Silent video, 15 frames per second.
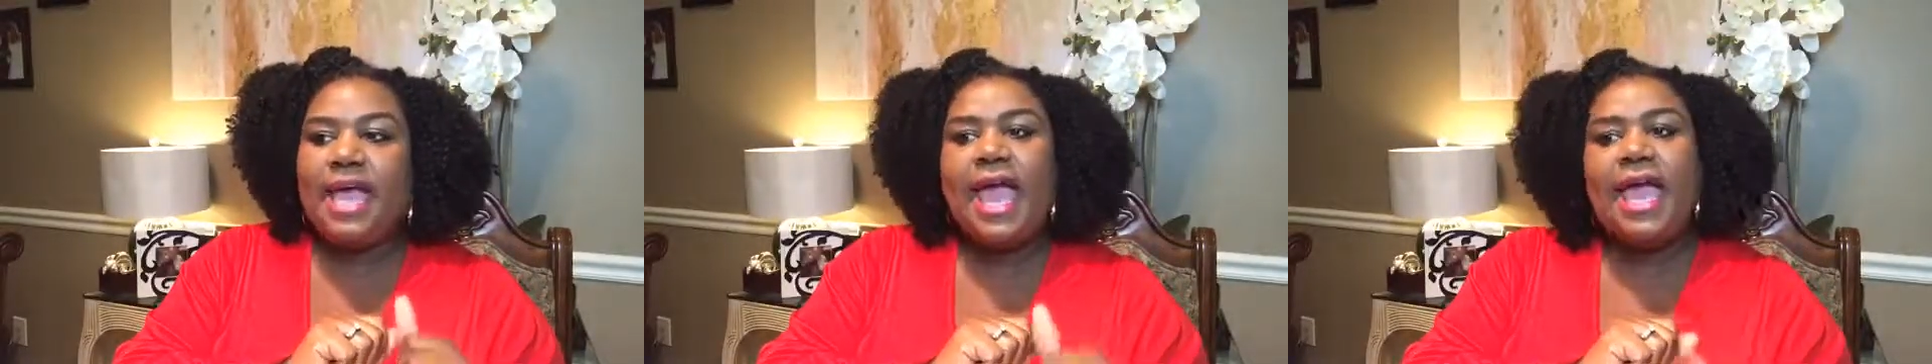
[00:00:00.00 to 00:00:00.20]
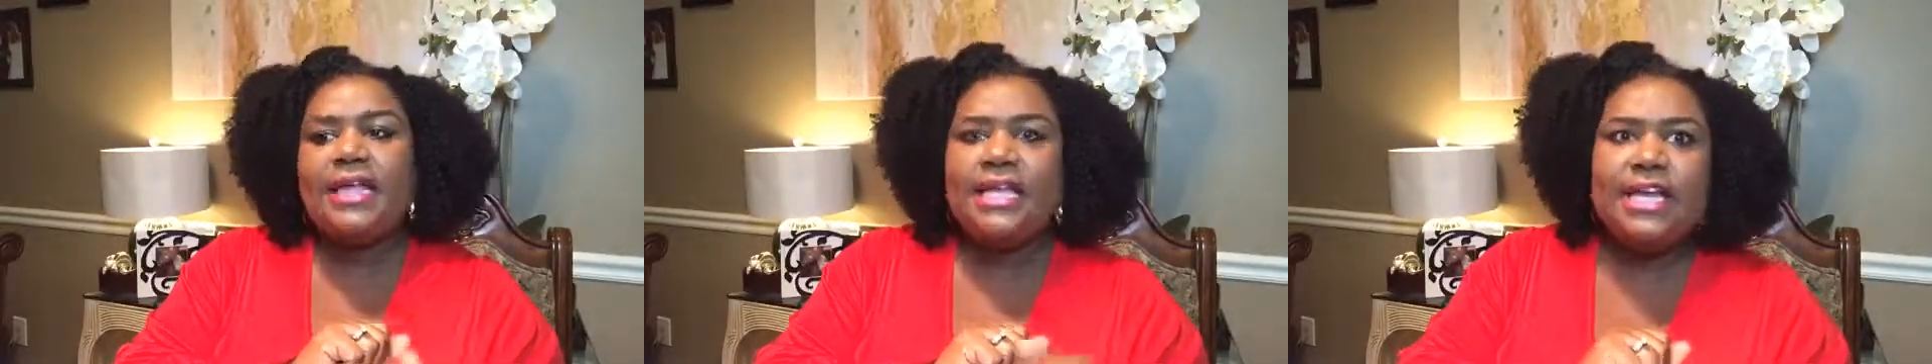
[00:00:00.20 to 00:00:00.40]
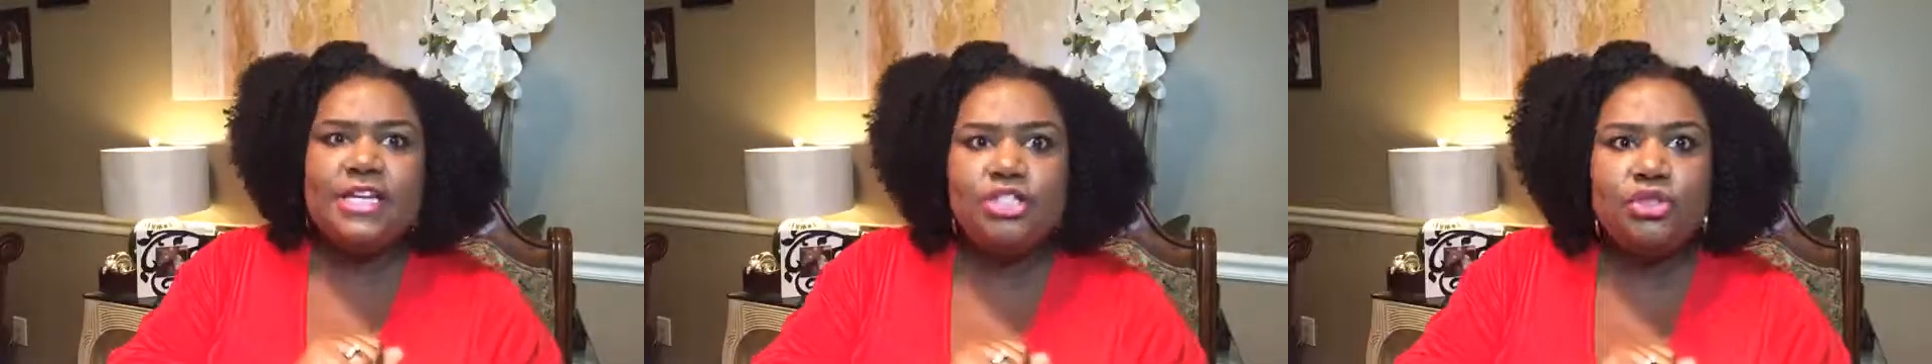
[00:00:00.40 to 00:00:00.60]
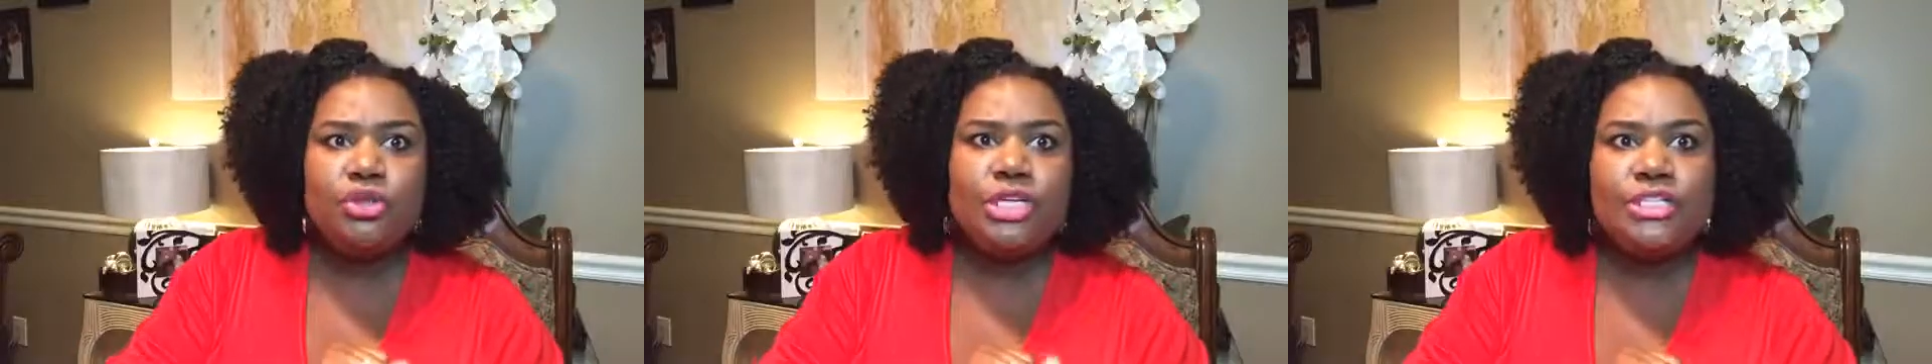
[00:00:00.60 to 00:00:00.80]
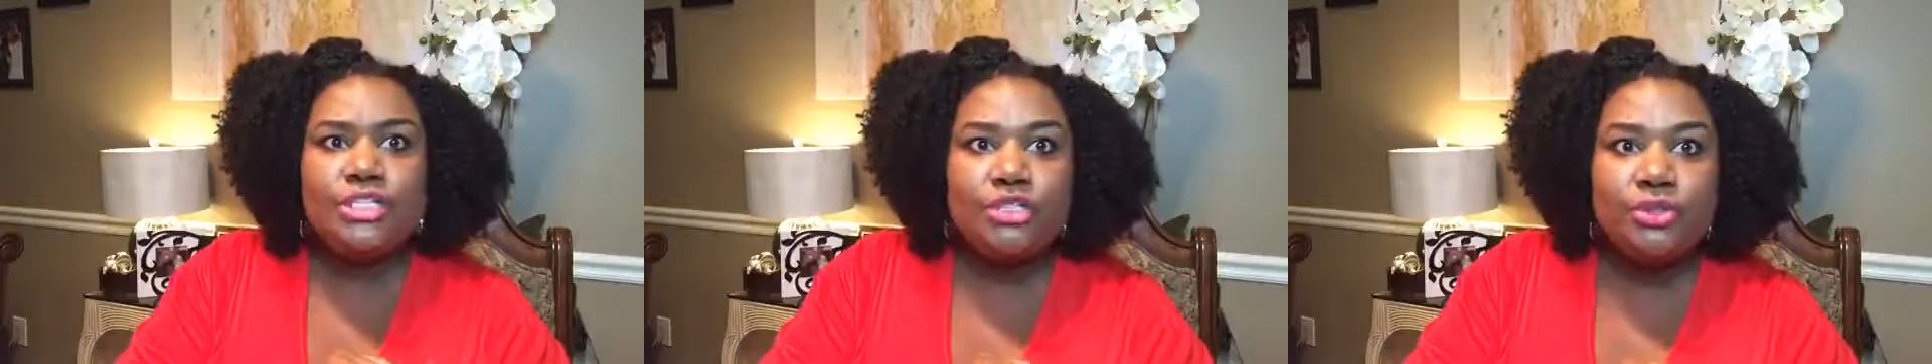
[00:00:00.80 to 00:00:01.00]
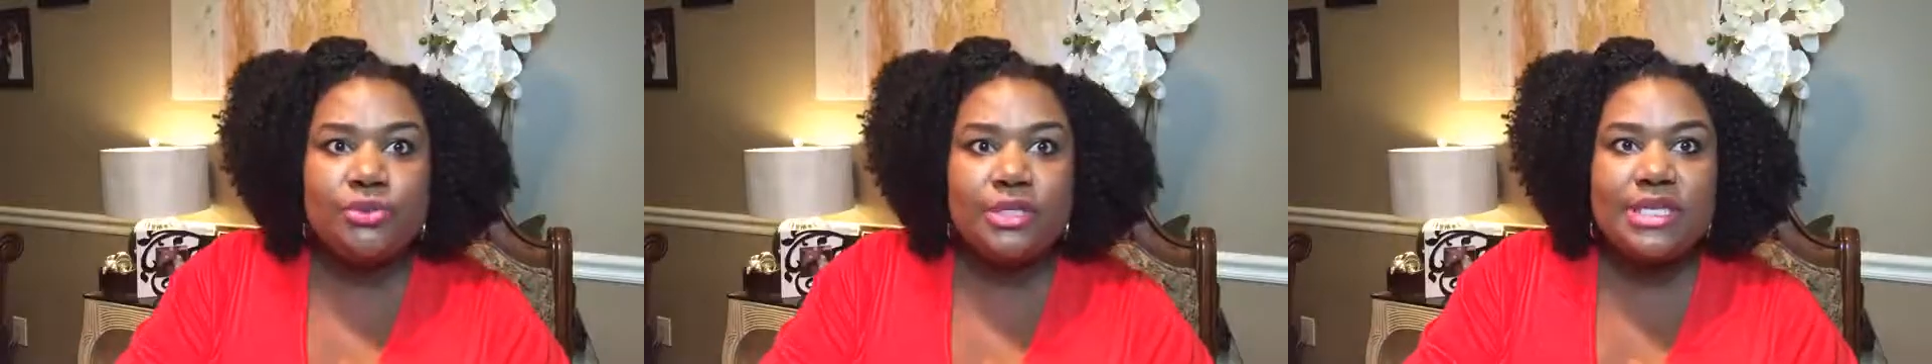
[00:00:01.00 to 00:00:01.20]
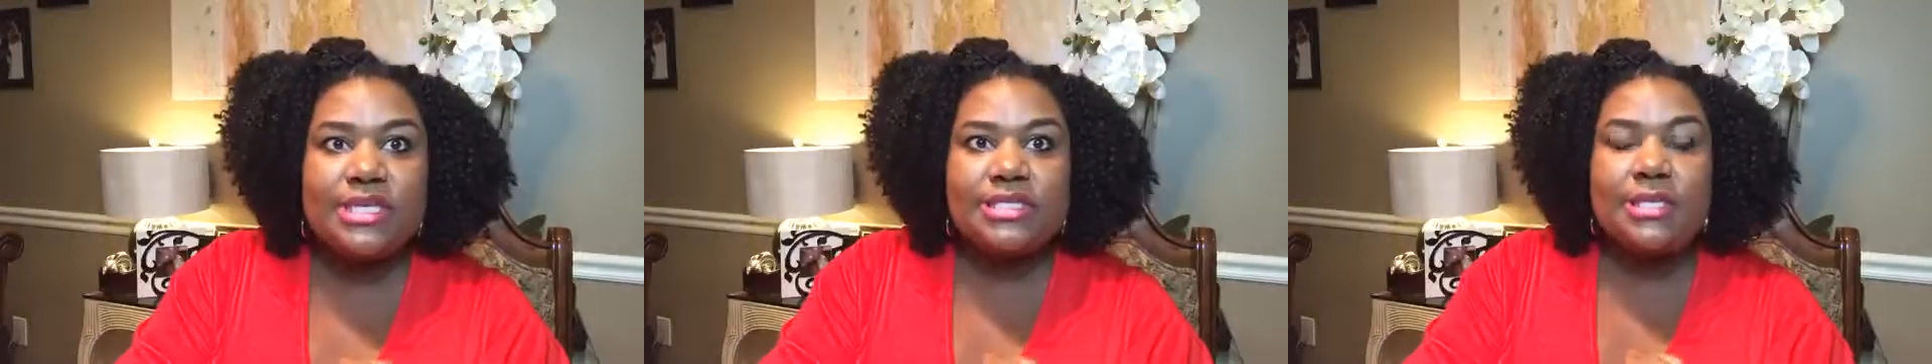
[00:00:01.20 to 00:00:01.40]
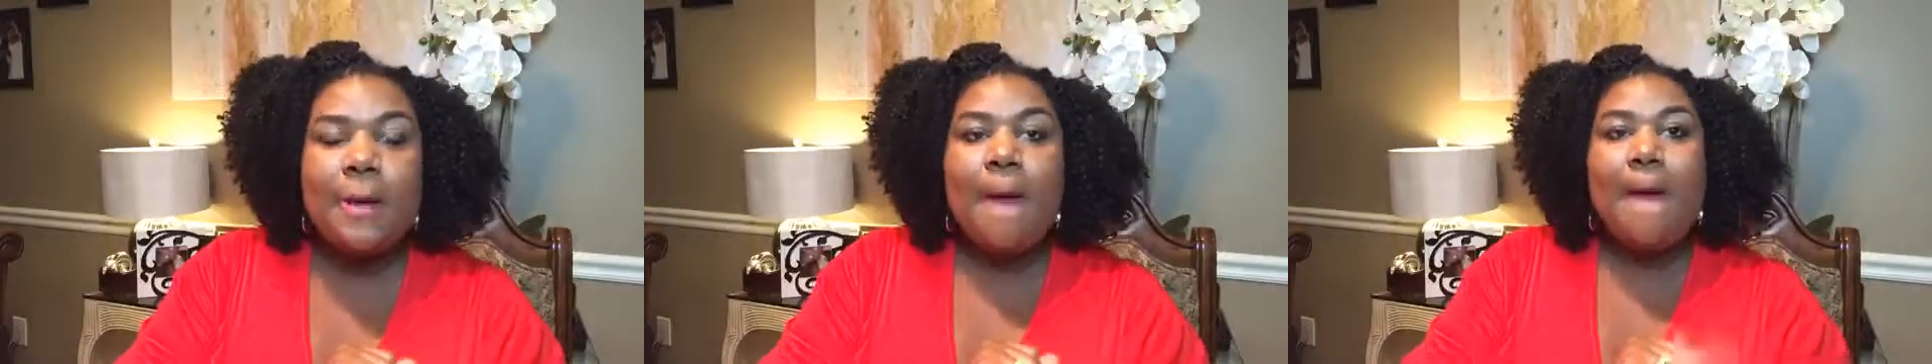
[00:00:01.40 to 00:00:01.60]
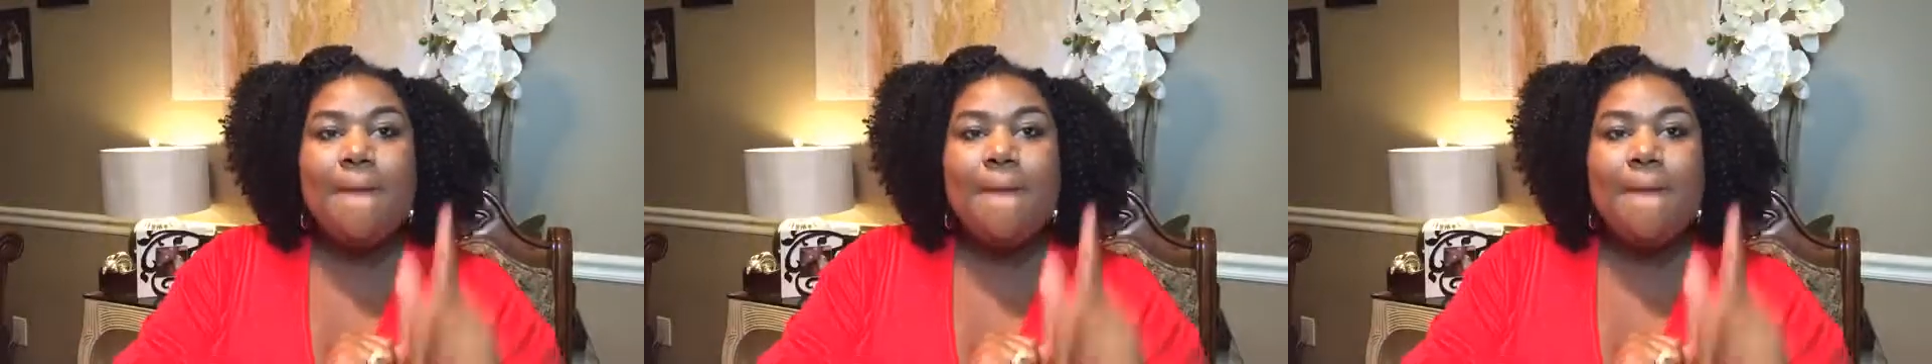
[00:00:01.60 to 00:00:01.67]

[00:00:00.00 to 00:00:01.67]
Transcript: hey ladies, you need to do this,